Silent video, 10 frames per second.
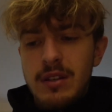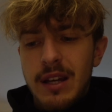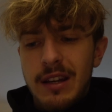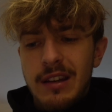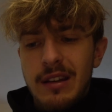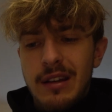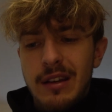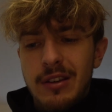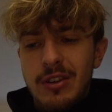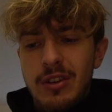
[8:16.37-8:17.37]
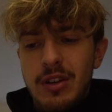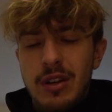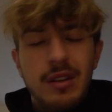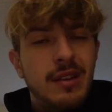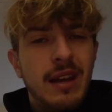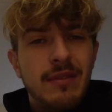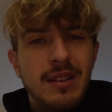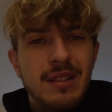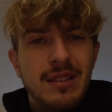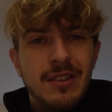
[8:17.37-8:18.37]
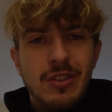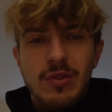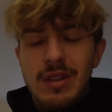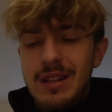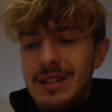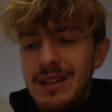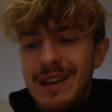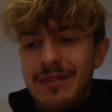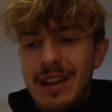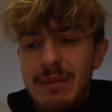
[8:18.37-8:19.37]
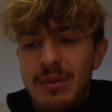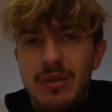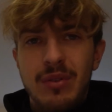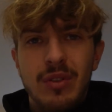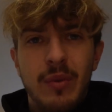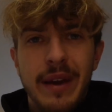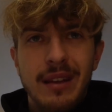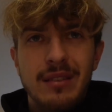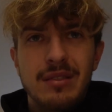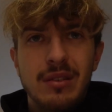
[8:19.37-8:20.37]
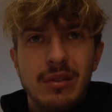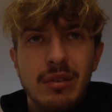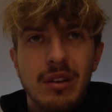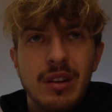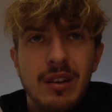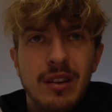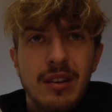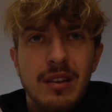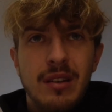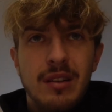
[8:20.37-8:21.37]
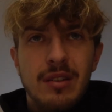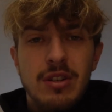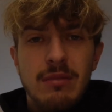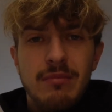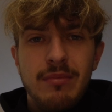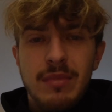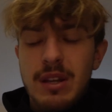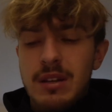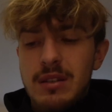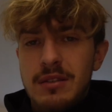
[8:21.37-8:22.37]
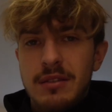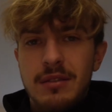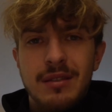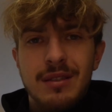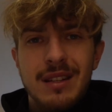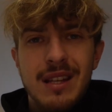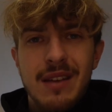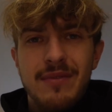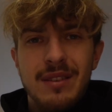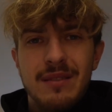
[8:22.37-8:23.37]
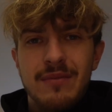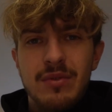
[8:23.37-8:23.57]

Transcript: So yeah, gonna have this, enjoy this, have an apple on the way to the gym. Yeah, so let's have some